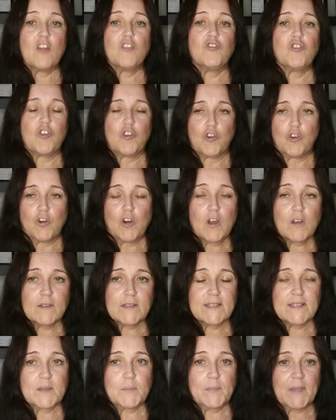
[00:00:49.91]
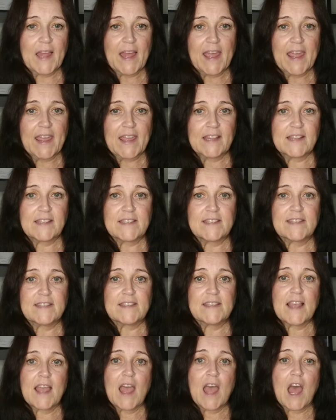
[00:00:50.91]
turn on some
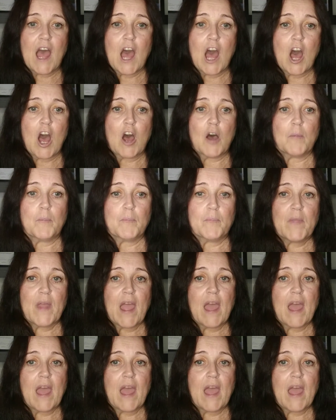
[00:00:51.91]
lights, and